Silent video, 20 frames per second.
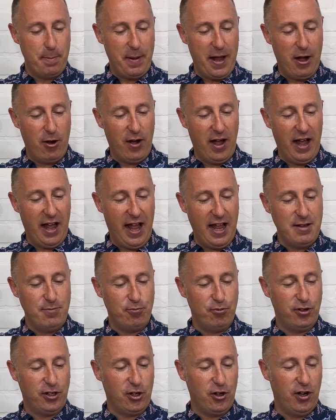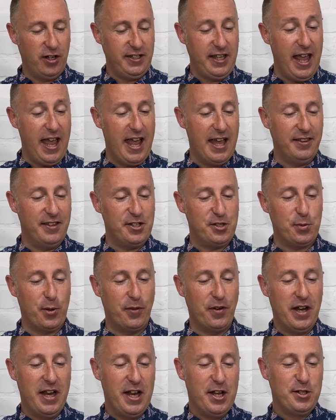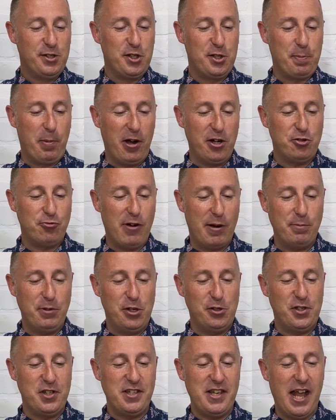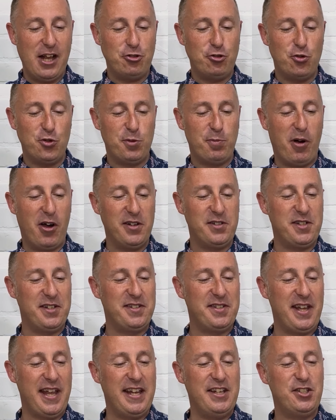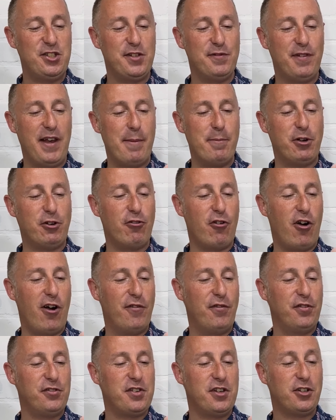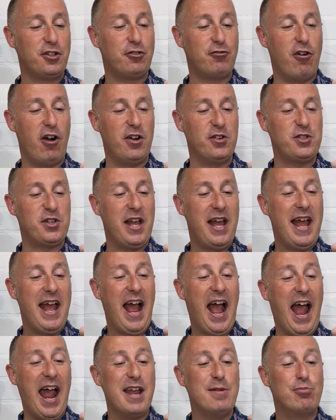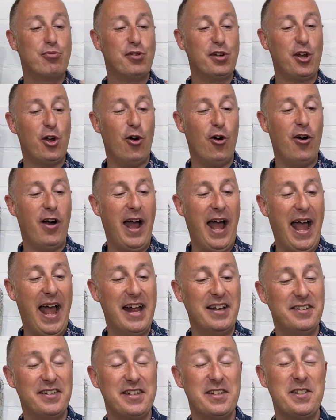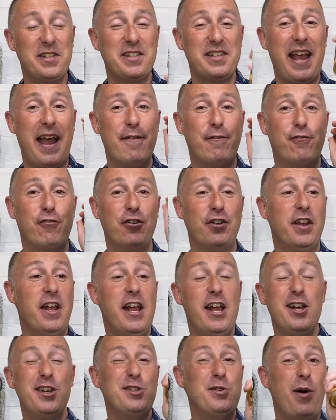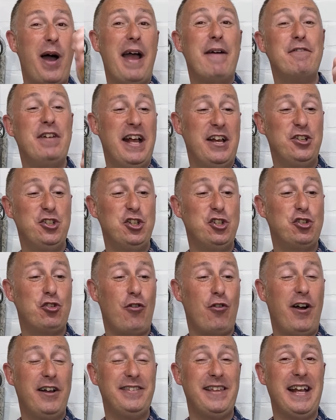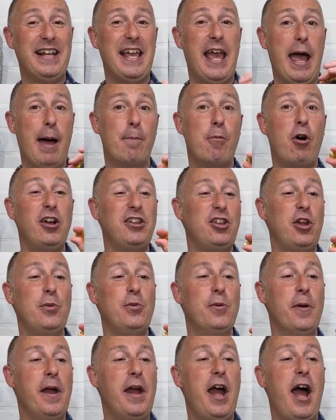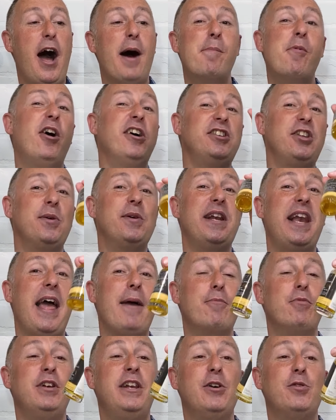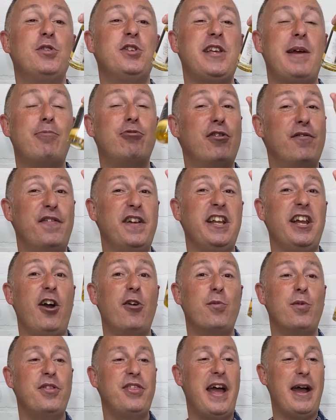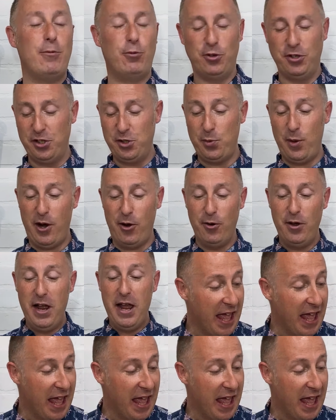about apricot. Yeah, this one. It's a spiced rum using natural spices, hints of lemongrass, grass, apricot, and saffron. So I haven't actually tried that yet. I might do I might do a little separate video with that one as well.